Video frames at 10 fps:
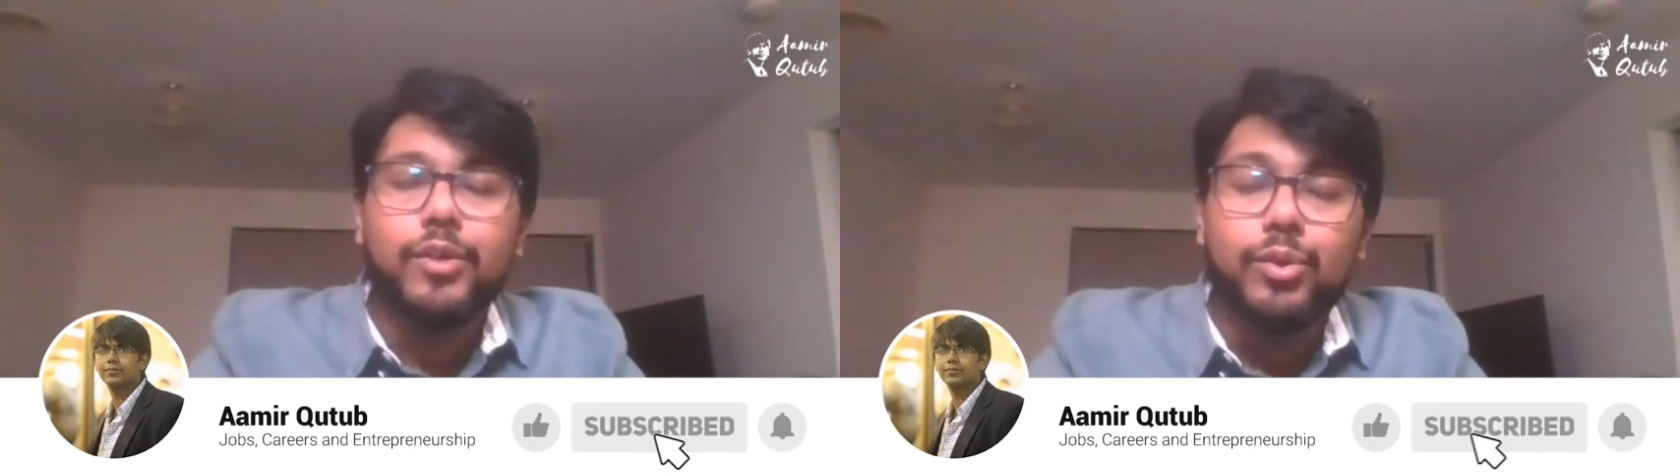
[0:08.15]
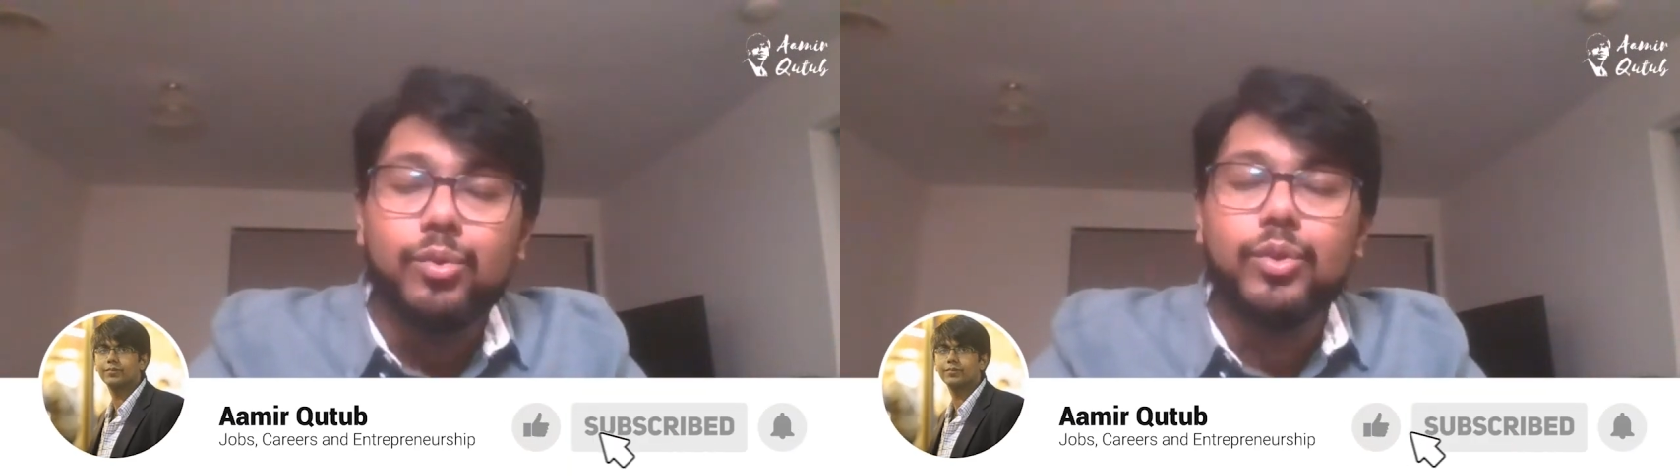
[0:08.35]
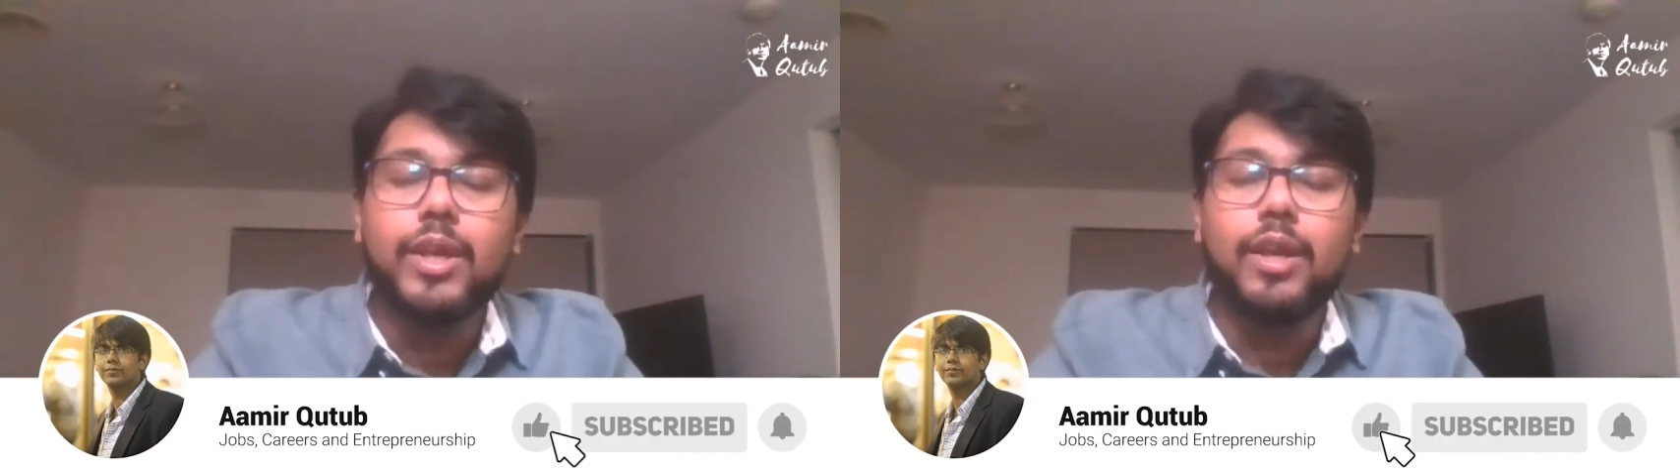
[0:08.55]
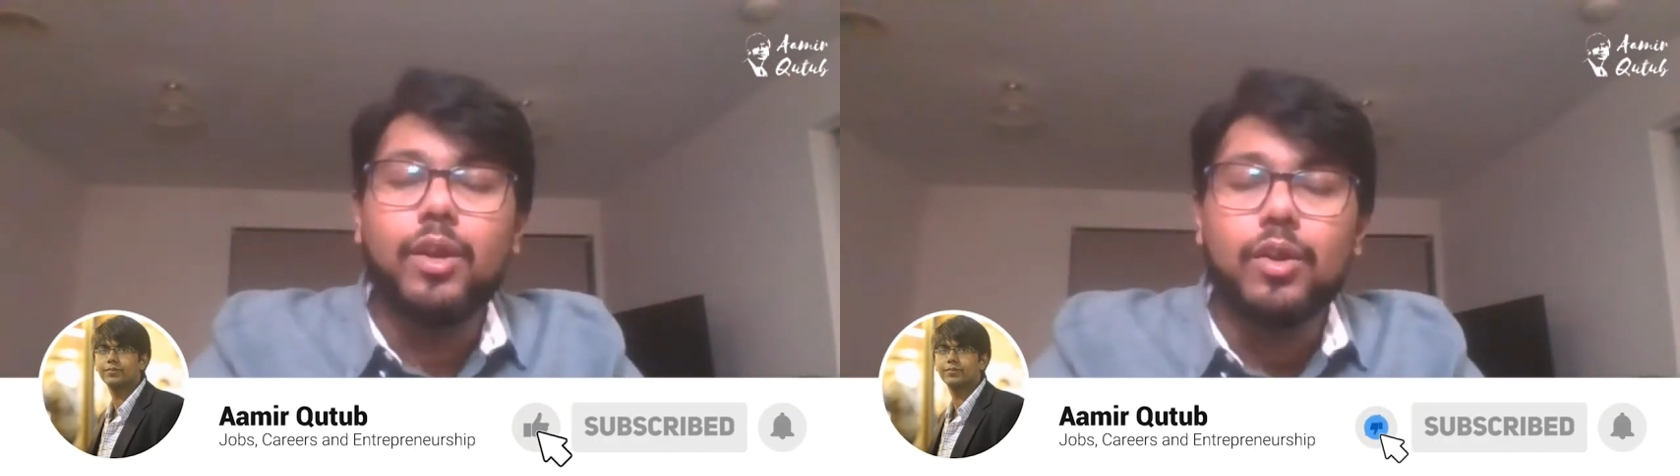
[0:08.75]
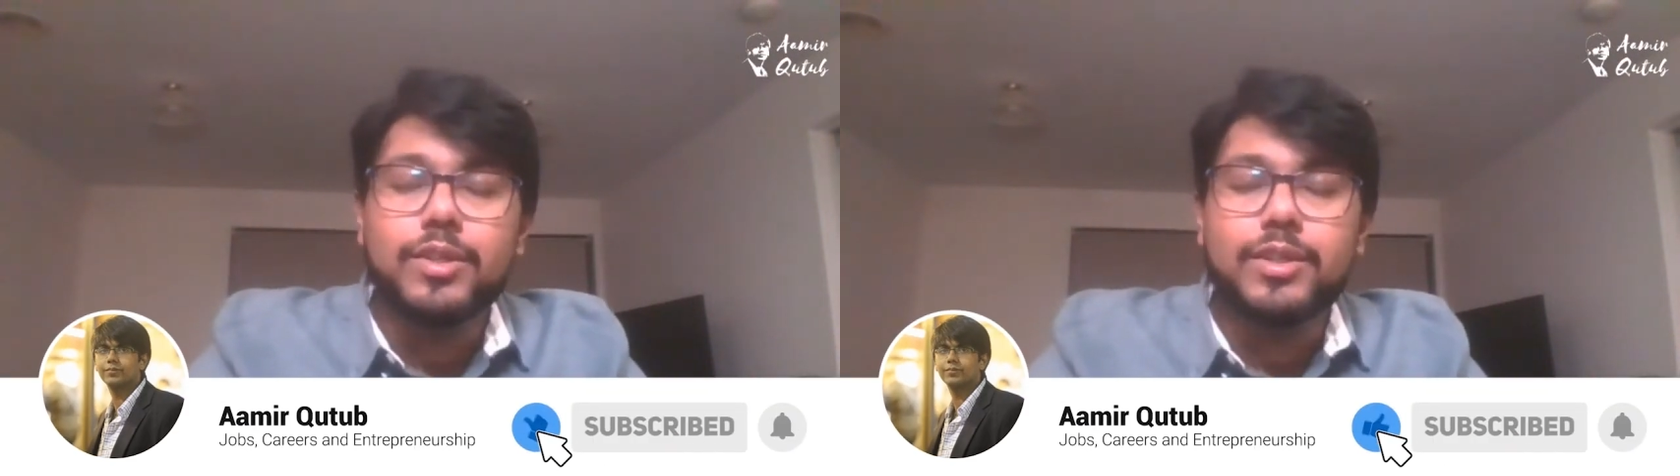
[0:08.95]
UK,
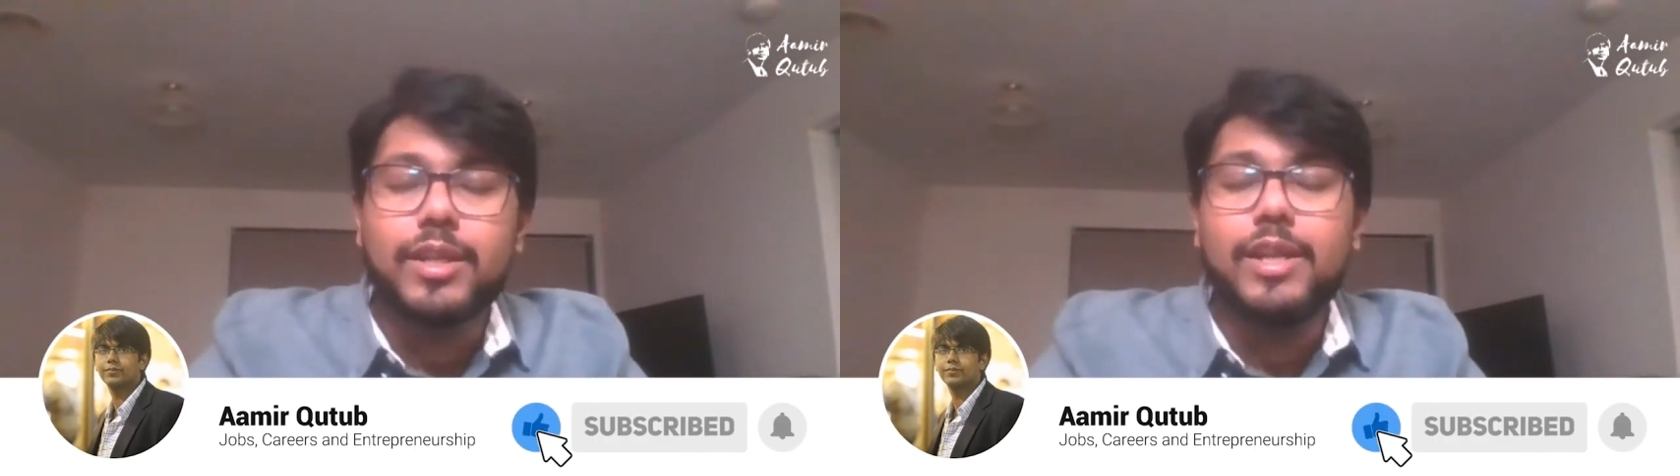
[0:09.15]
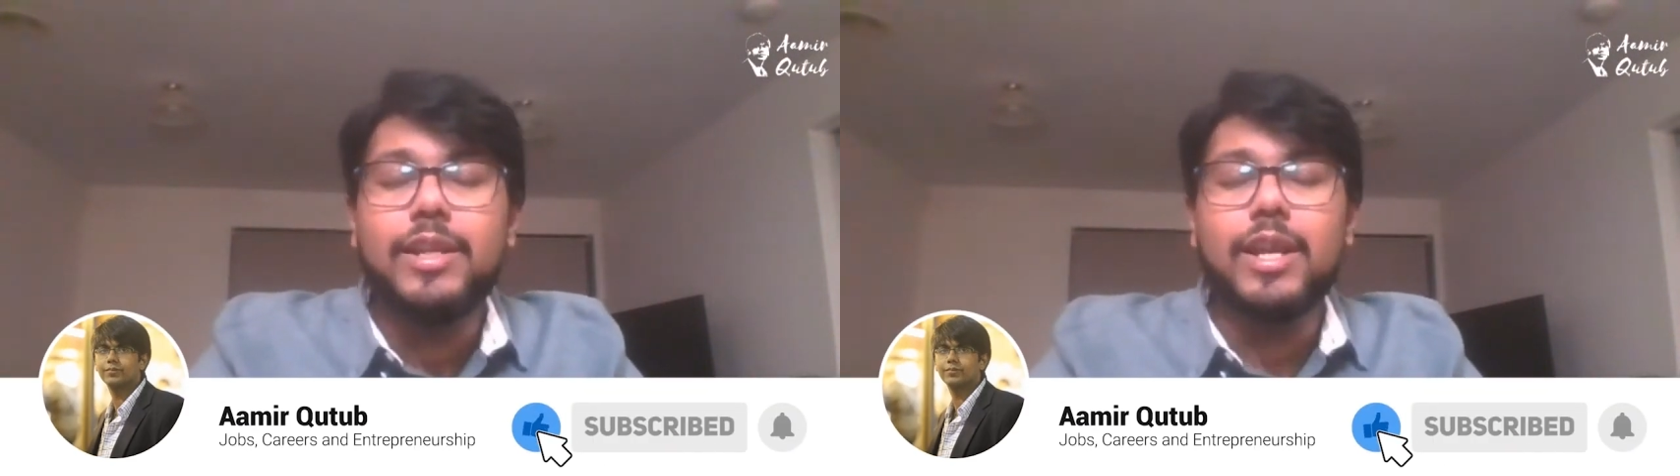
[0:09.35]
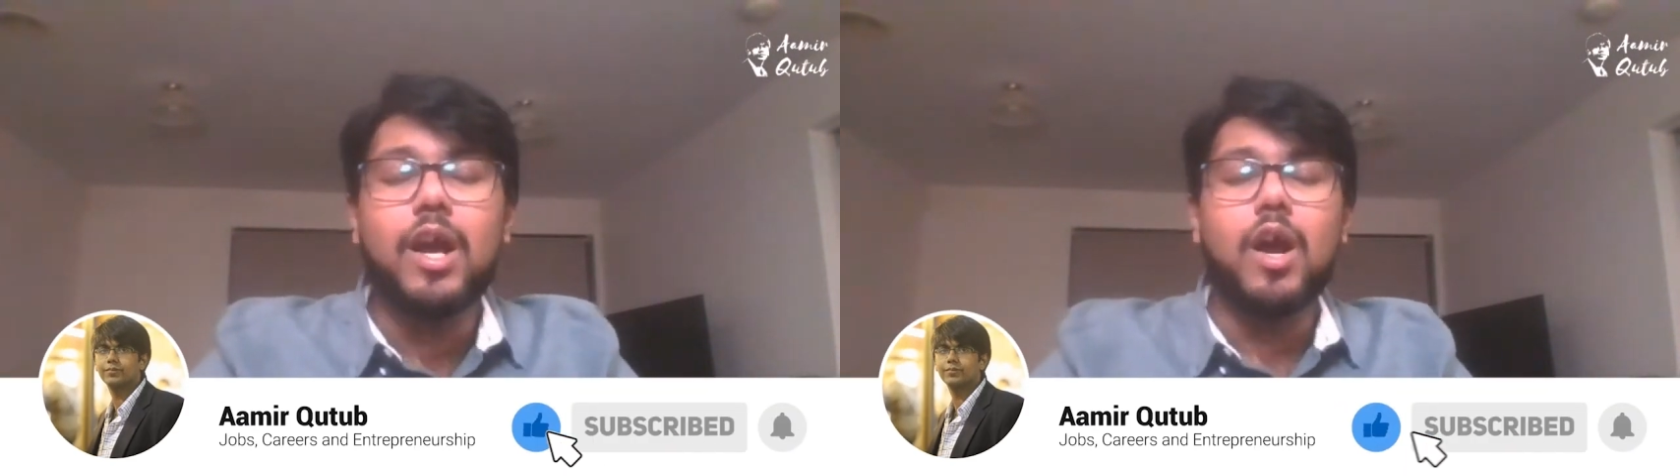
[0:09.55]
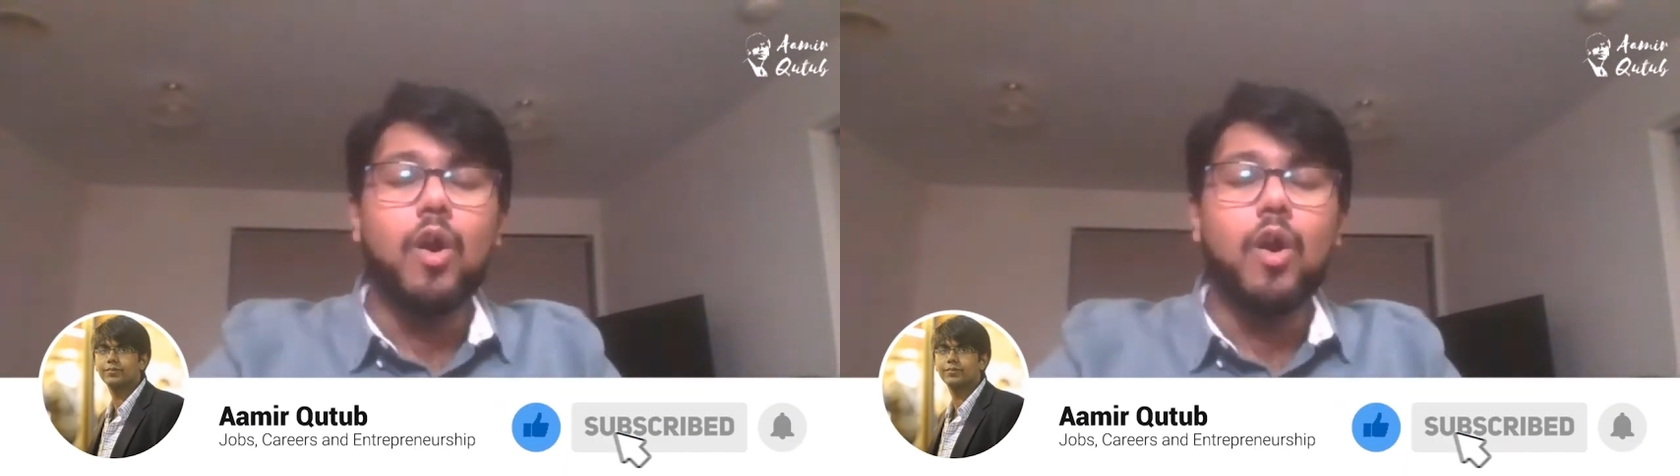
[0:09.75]
Australia,